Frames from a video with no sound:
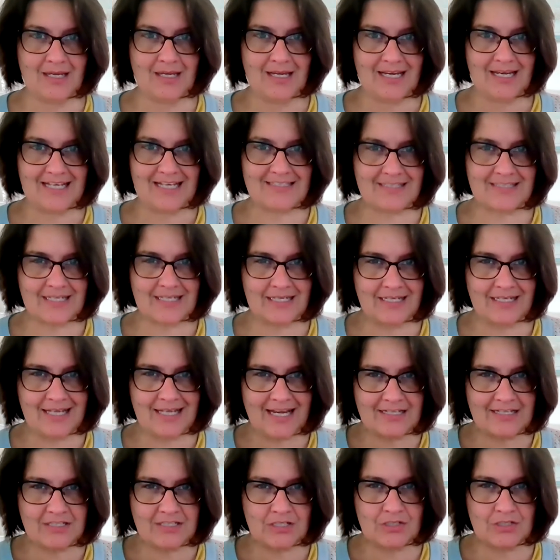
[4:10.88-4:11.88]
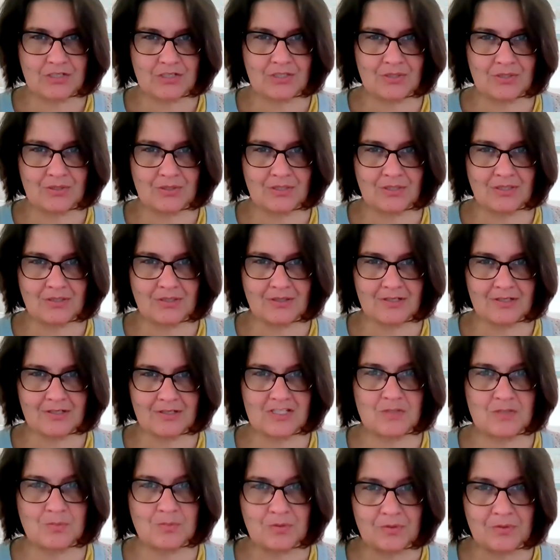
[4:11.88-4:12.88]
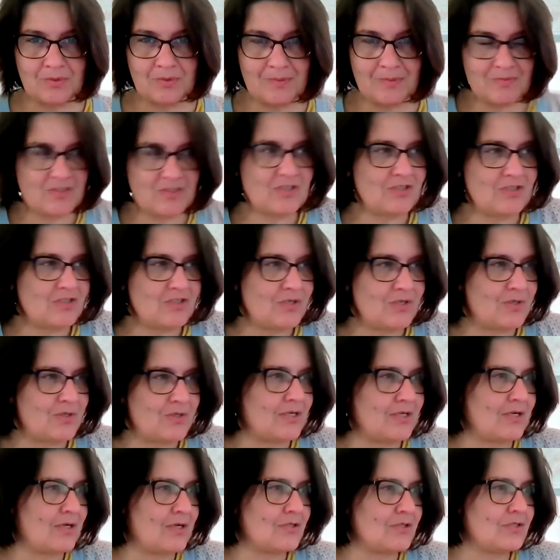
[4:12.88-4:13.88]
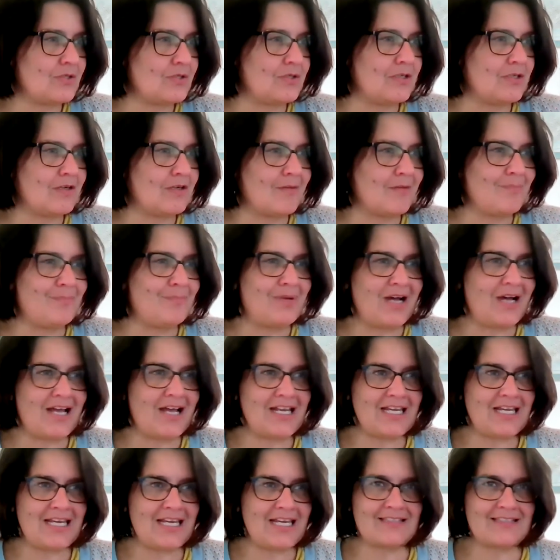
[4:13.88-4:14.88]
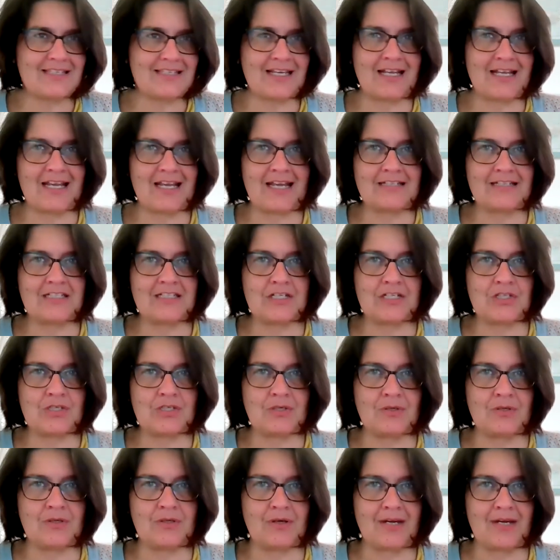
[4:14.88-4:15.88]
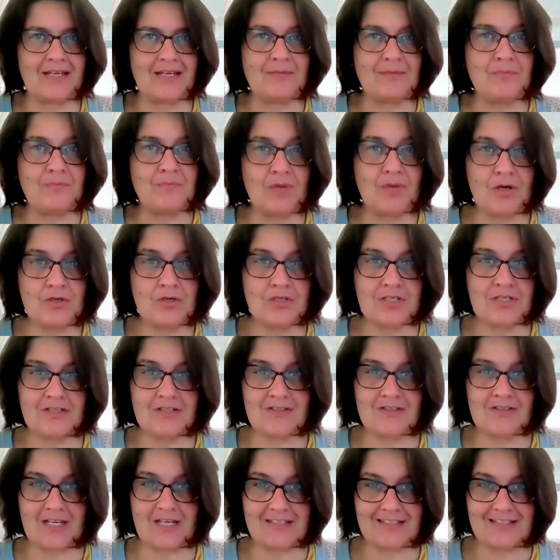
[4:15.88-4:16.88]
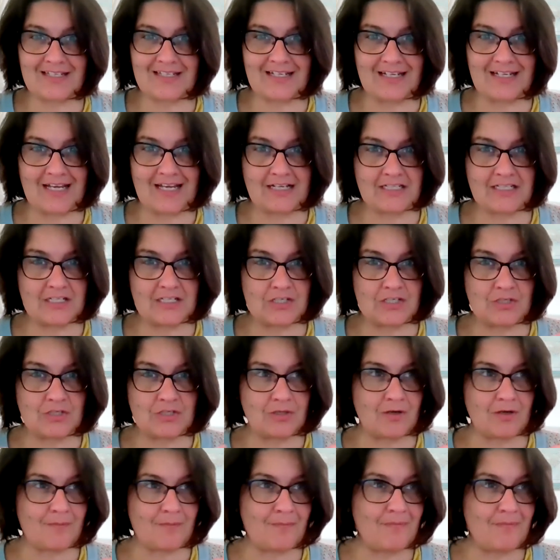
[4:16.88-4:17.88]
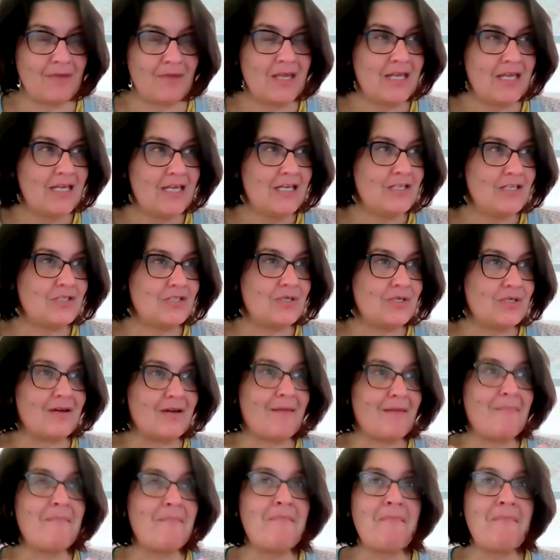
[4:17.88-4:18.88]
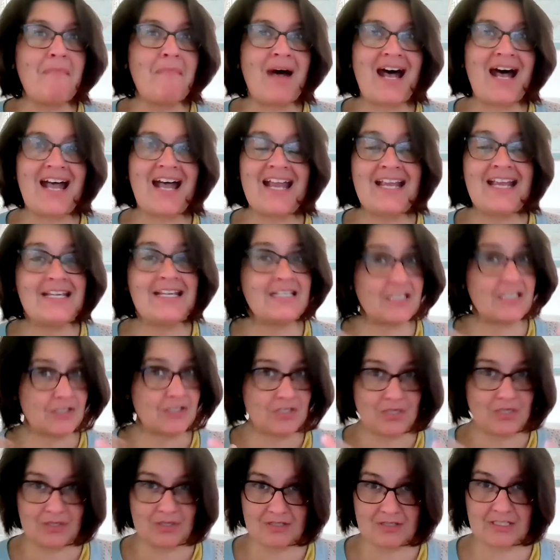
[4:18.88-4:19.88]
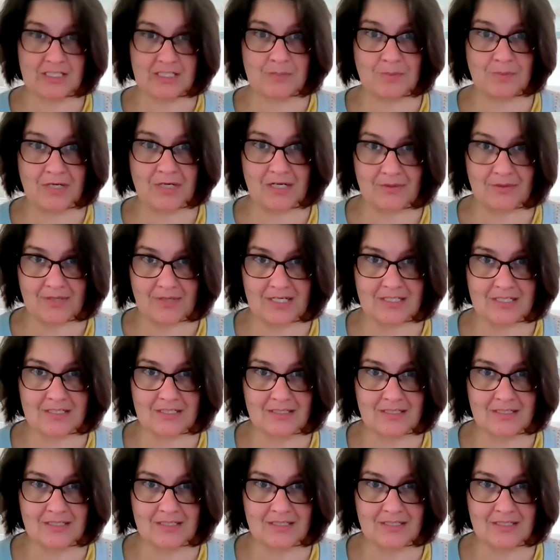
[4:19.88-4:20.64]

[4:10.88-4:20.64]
It's connected to your spirit, to your body. It's connected to your emotions. It's connected to your mind and to your spirit.